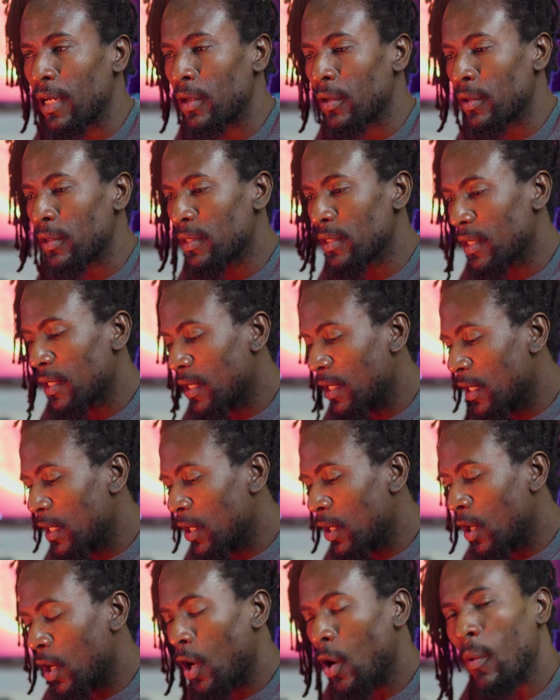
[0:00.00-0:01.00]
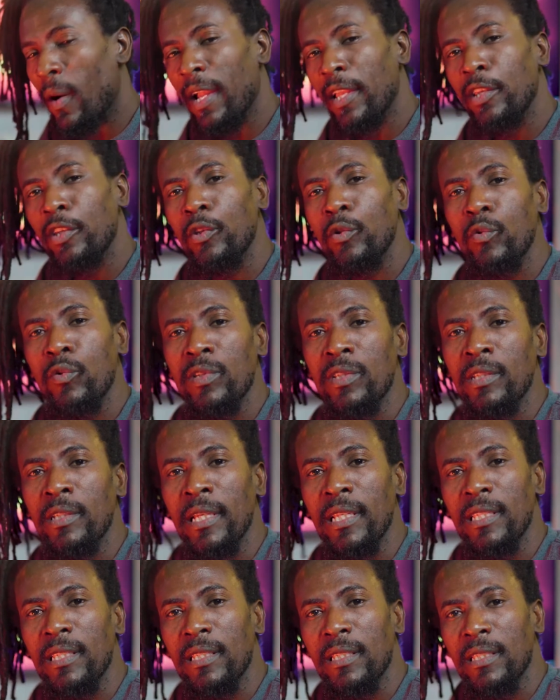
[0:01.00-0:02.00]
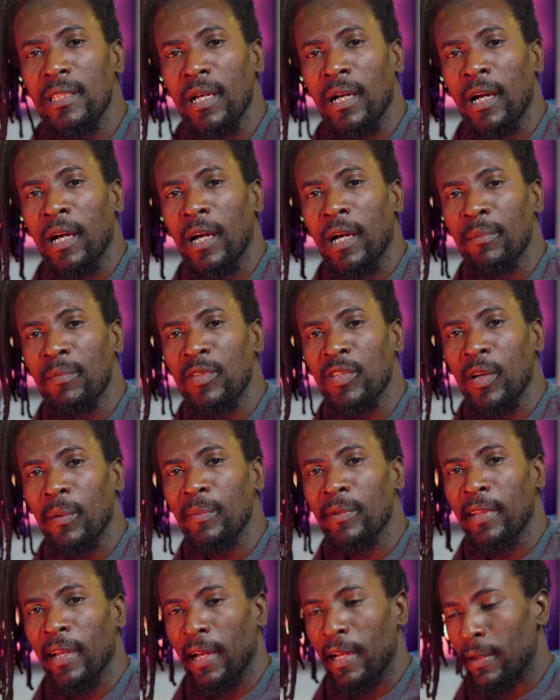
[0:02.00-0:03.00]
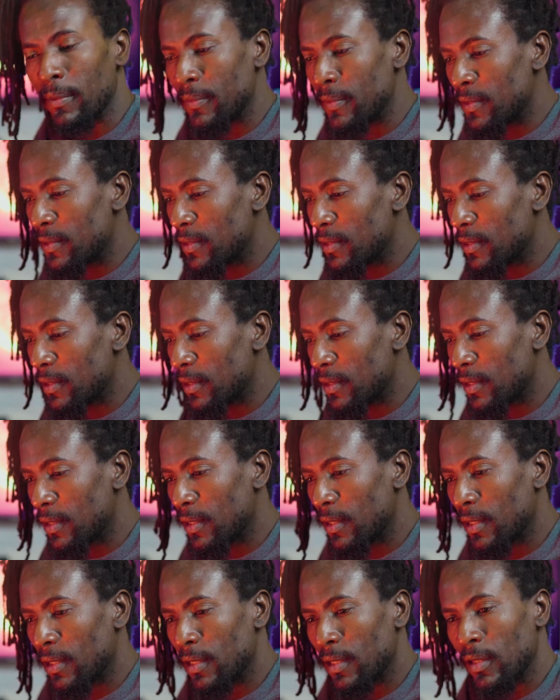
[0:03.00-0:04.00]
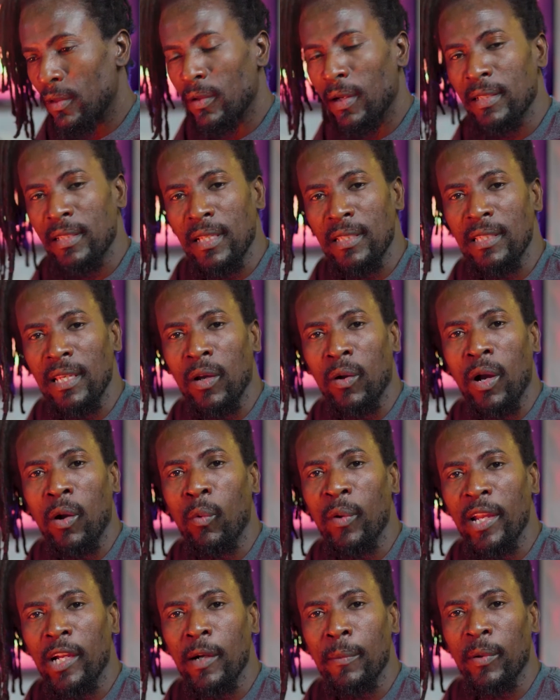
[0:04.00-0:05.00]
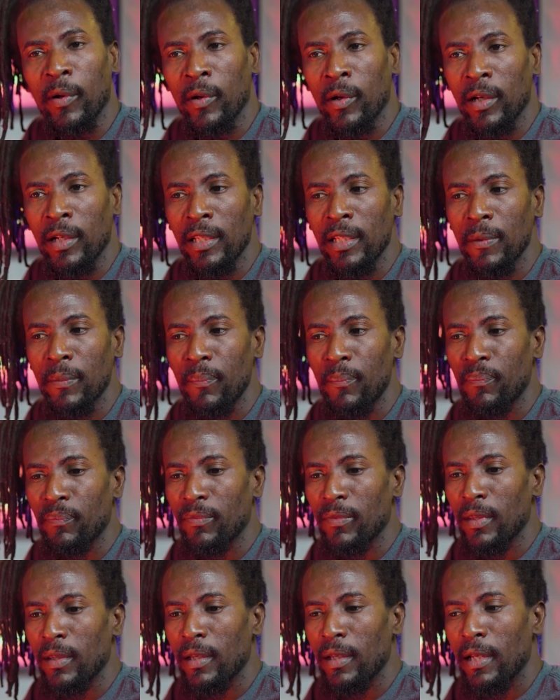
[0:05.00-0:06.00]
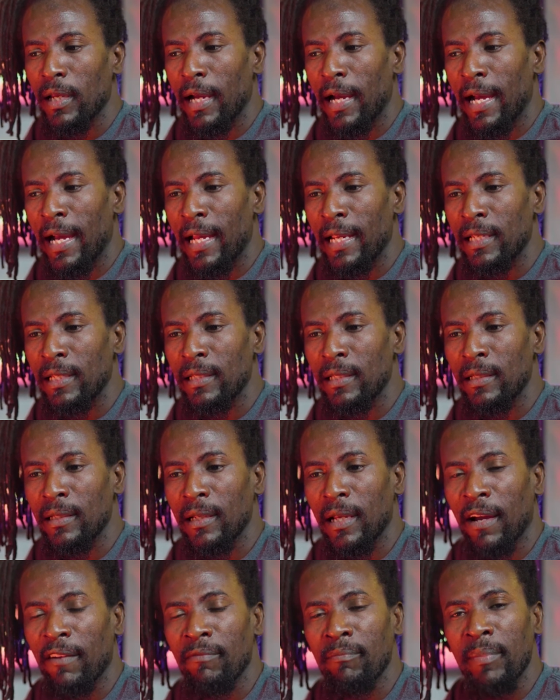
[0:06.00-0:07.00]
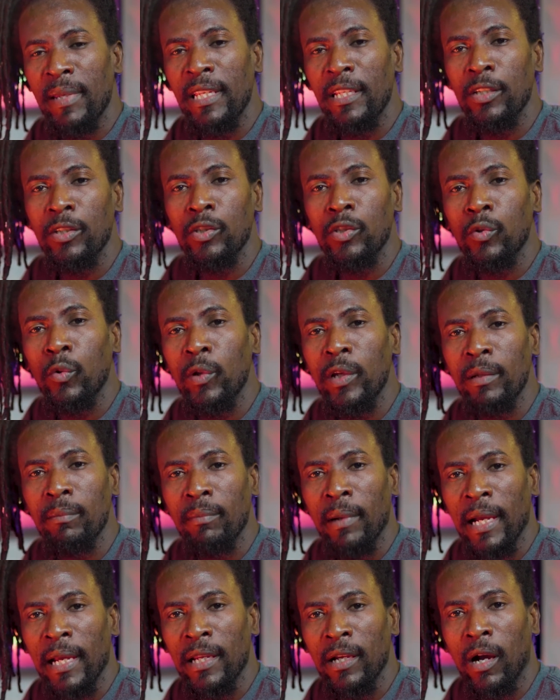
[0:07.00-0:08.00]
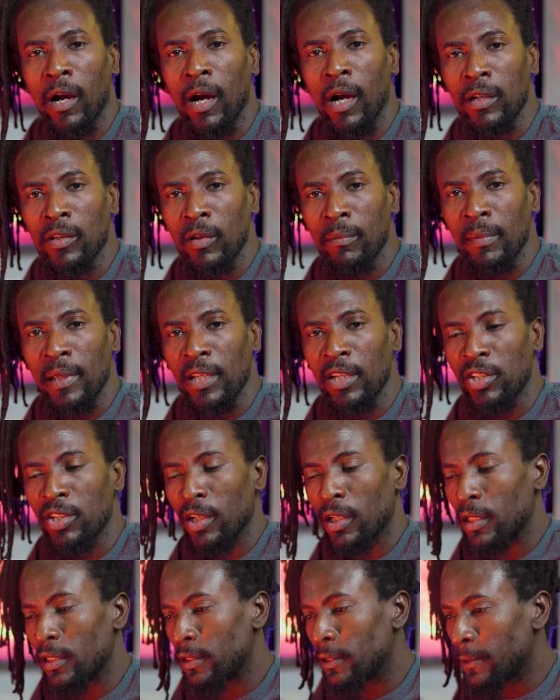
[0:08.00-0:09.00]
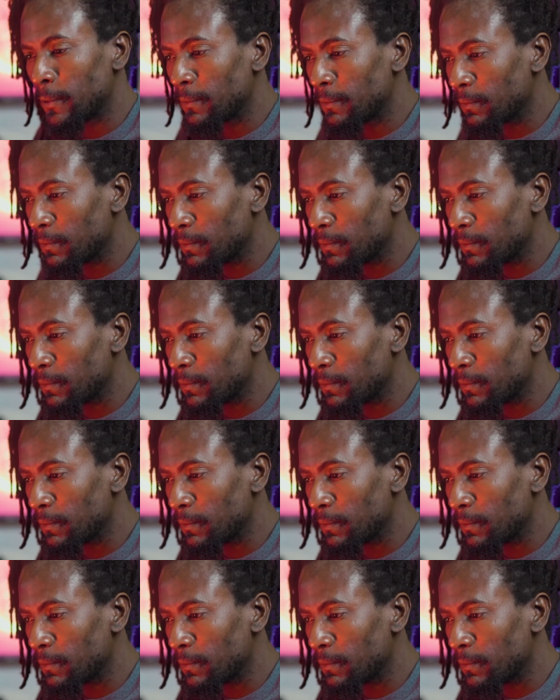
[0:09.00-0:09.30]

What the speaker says: alert. Or I use this sometimes, as I say, I wake up early and I've been doing my automation.